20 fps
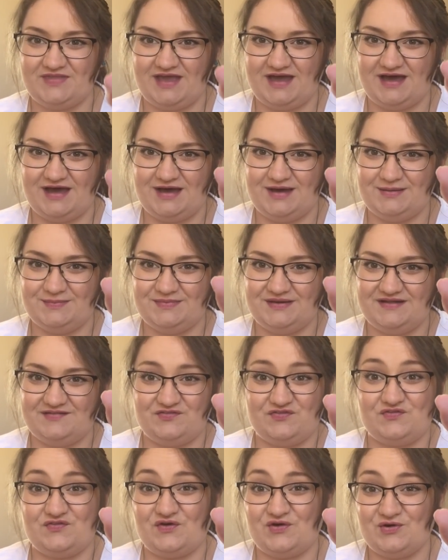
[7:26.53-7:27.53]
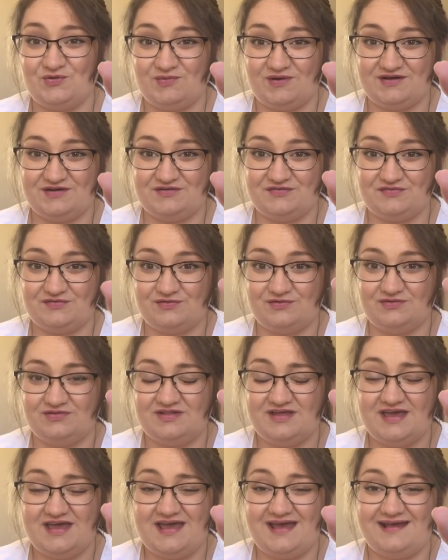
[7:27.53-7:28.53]
It's so
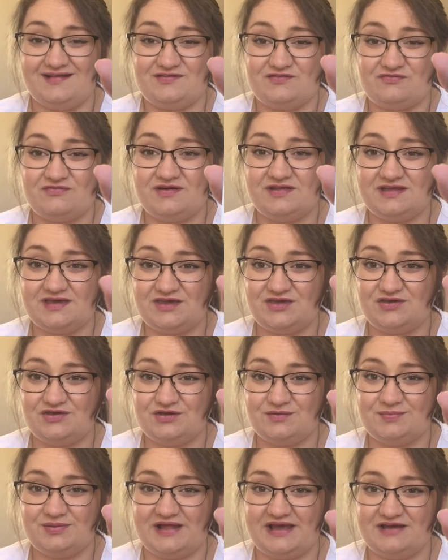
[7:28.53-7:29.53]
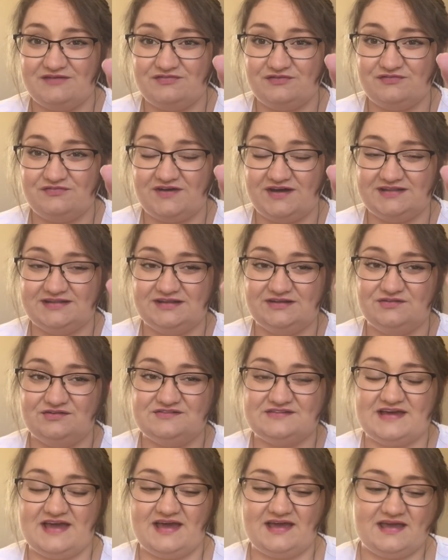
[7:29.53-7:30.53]
wonderful. It's a really cute, playful, fun little
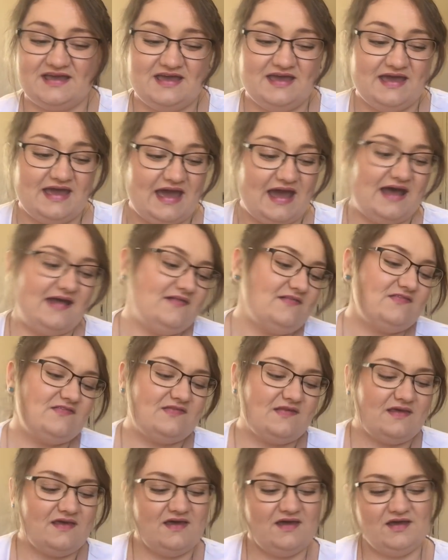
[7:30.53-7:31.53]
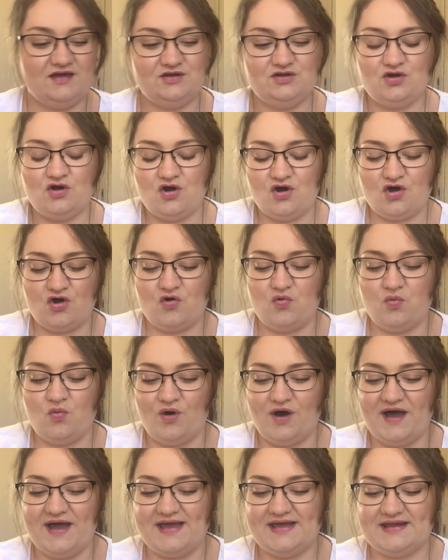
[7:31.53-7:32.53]
deck. Has not
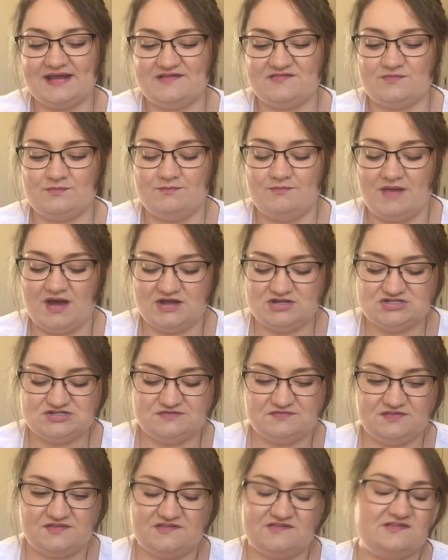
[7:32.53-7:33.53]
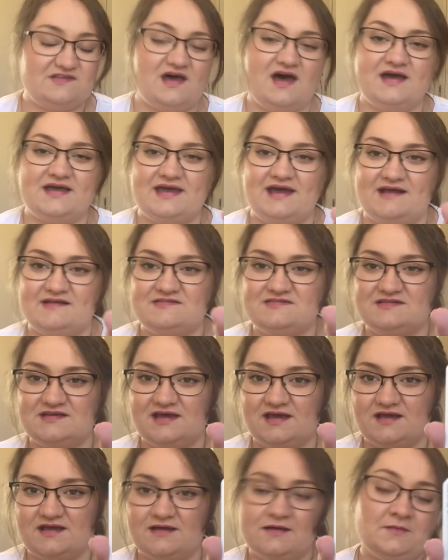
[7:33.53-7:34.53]
quite as much of the
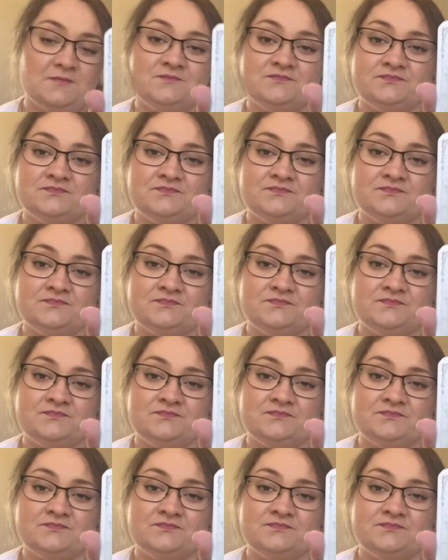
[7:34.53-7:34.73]
sarcastic,